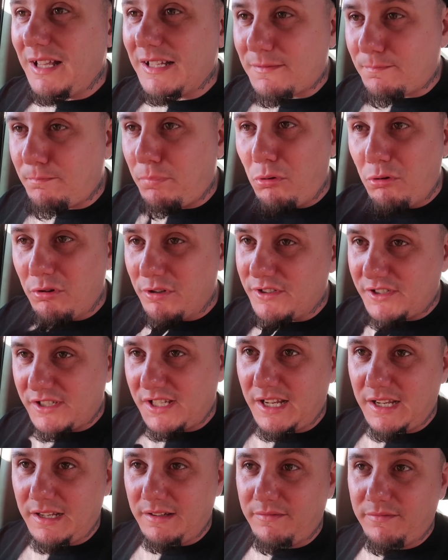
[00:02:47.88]
that's pull and
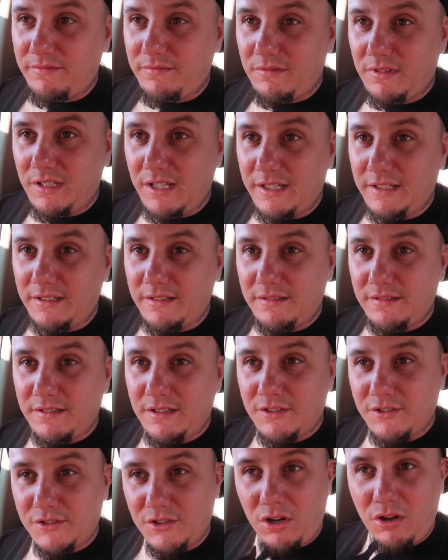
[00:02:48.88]
save. Like, which
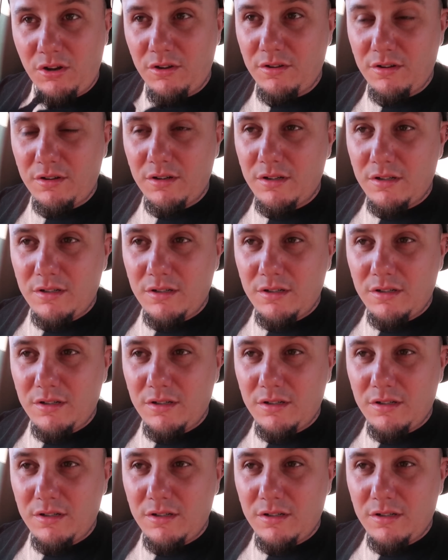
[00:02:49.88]
we never all... really